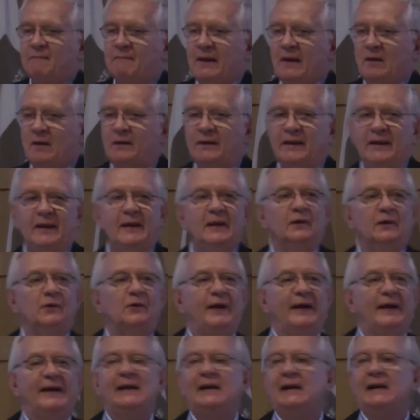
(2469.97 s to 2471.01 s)
about
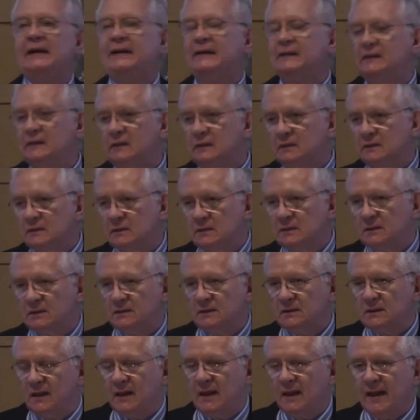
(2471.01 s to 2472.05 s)
Hillary
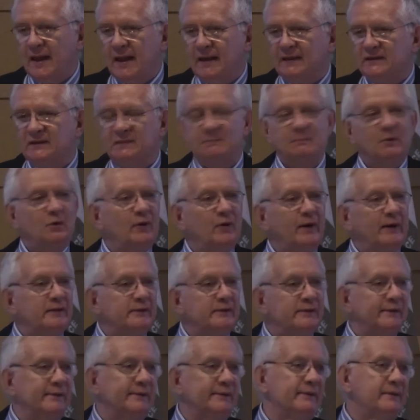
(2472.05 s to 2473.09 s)
Clinton's
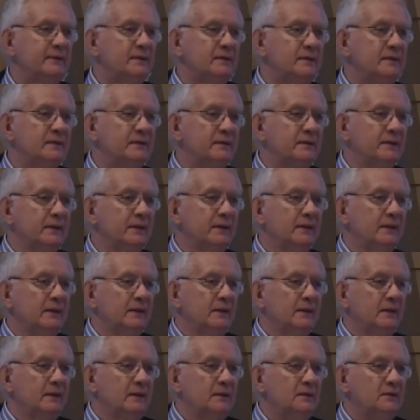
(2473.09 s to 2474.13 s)
aspirations
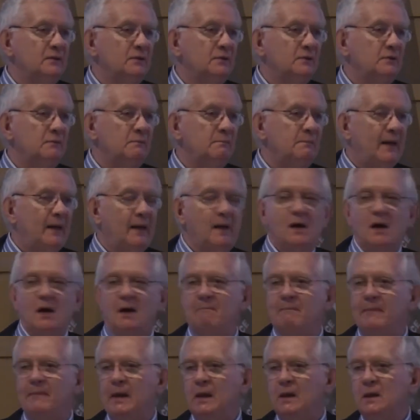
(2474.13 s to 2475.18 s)
to
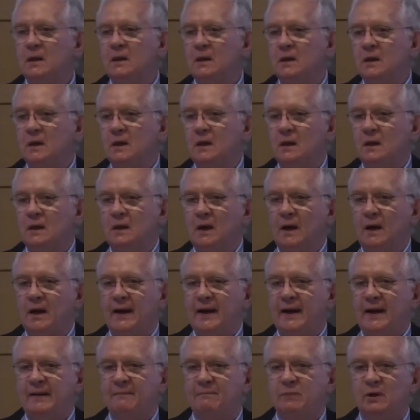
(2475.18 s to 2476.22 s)
become
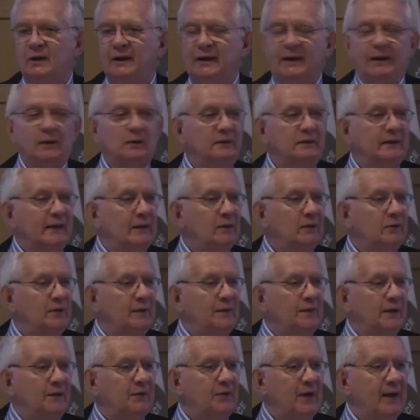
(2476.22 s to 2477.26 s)
a political leader
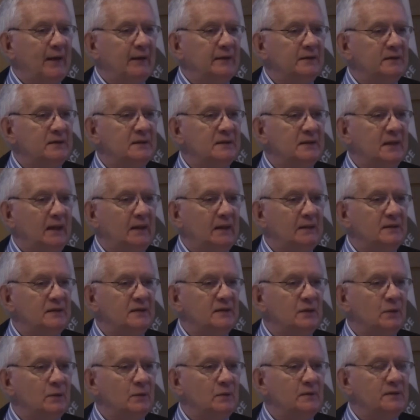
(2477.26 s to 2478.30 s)
in the United
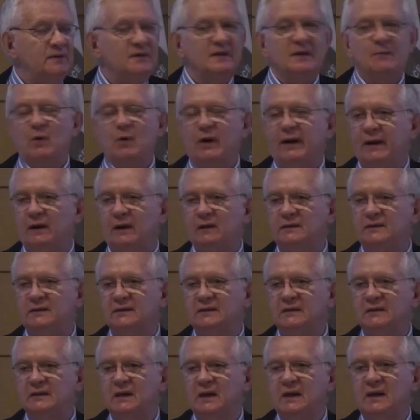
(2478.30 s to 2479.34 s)
States or someone
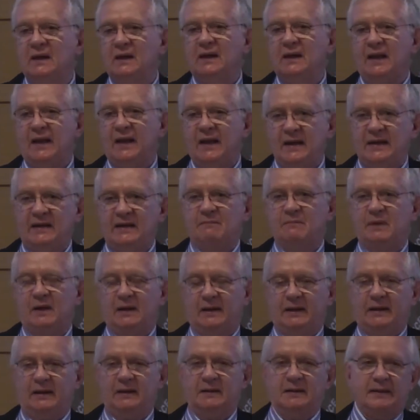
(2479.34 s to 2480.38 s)
else,
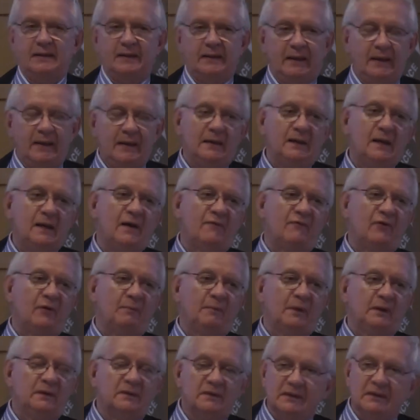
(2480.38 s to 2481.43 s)
anybody in
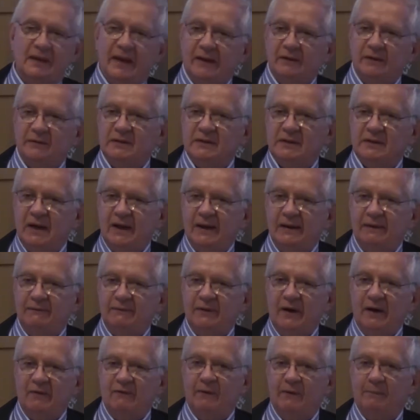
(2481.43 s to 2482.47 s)
governments, outside of
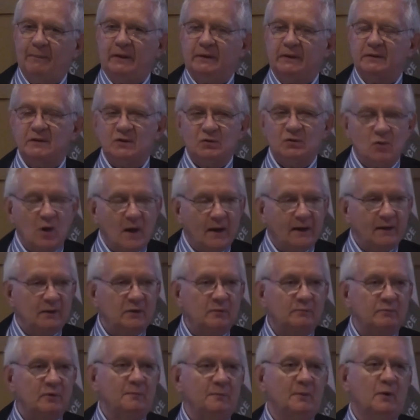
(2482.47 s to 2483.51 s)
governments, trying to
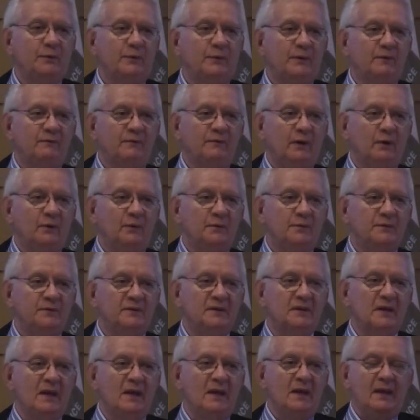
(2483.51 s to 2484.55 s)
promote their
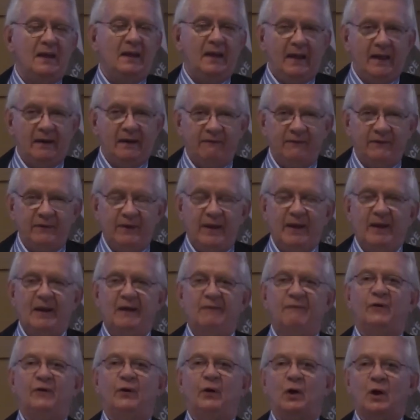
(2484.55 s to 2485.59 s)
views have to
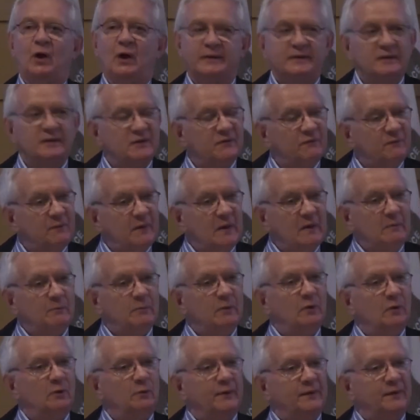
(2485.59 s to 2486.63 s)
have lots of
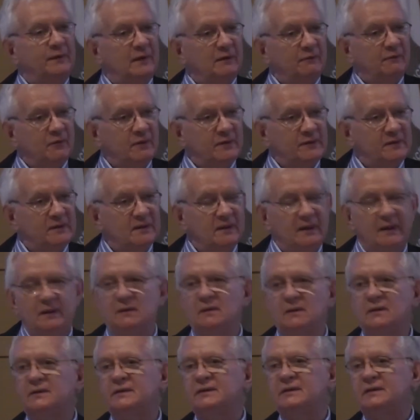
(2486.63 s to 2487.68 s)
people with different
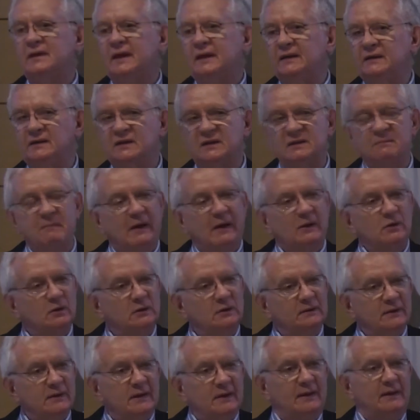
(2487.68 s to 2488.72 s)
skills and
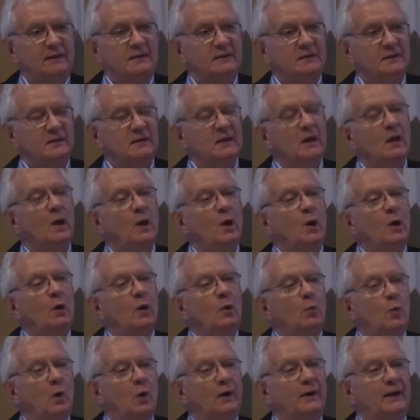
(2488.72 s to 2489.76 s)
specialties
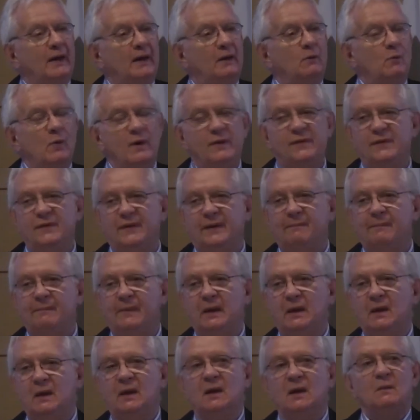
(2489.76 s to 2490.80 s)
working with them.
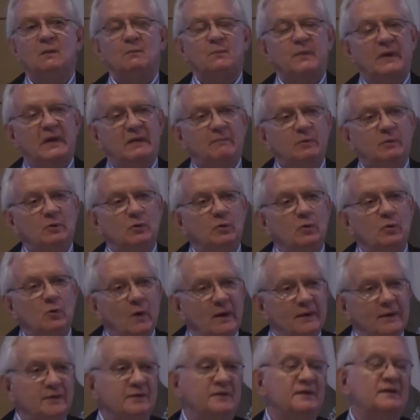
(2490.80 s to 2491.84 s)
People who
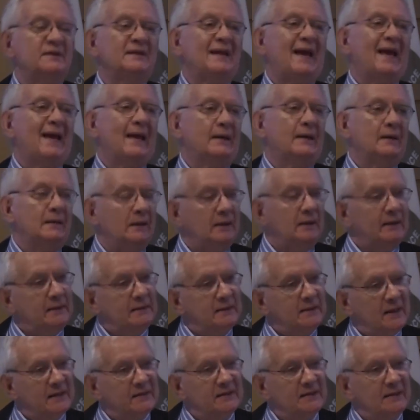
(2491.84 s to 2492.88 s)
understand
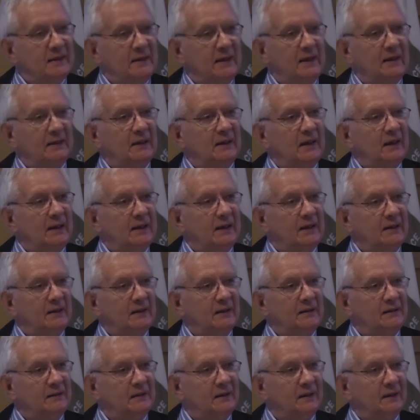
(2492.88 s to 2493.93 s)
al-itasalat
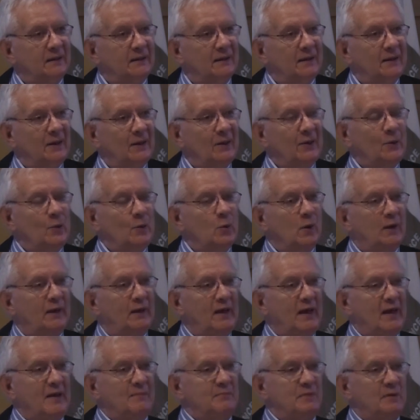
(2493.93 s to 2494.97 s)
al-haditha, who are
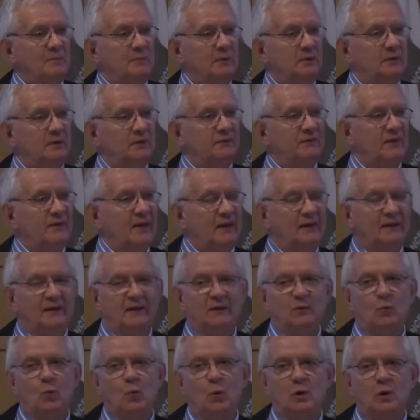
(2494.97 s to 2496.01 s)
capable of
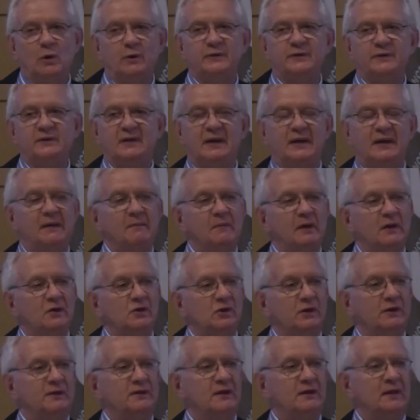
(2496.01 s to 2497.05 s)
taking words and
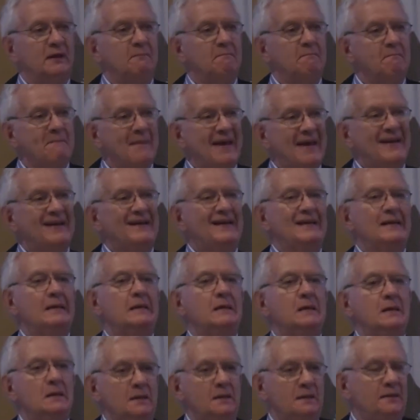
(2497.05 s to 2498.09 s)
images and
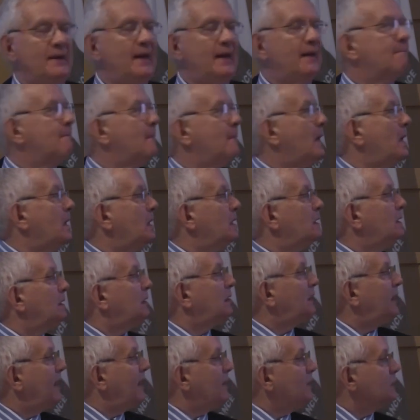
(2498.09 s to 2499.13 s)
making them
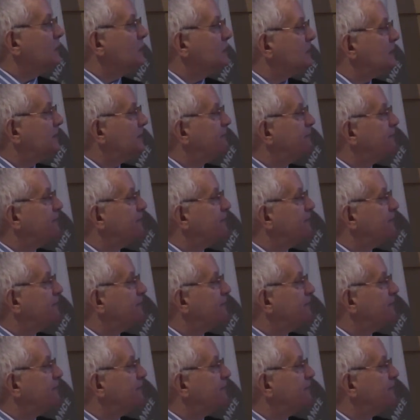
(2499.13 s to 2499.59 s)
count.